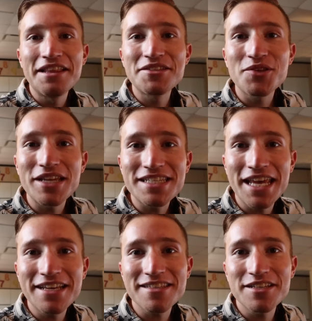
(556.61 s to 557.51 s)
This will then
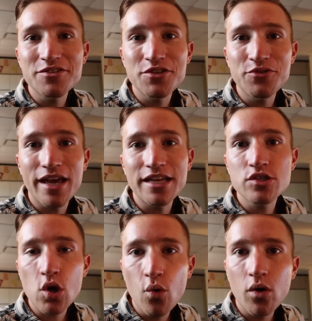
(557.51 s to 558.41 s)
take us into a
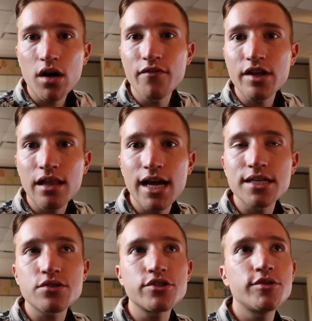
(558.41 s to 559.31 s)
tour of the
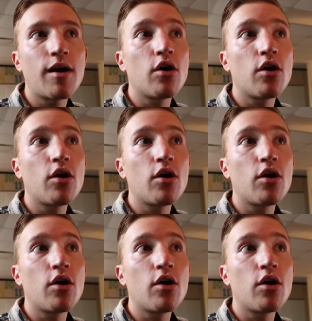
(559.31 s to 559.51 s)
classroom.